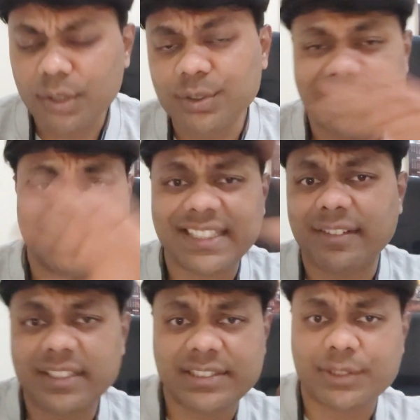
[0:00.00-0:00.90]
So this
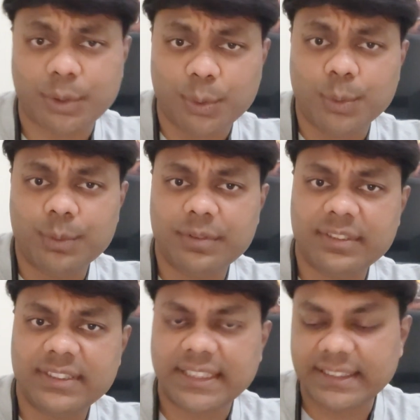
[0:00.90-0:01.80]
covers two
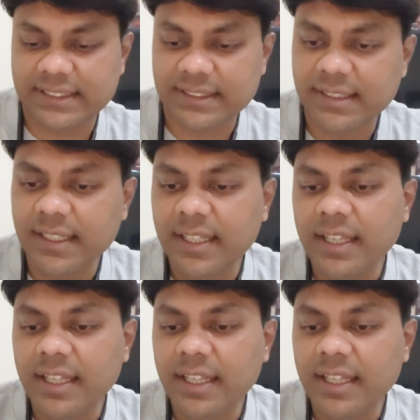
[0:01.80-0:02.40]
sections.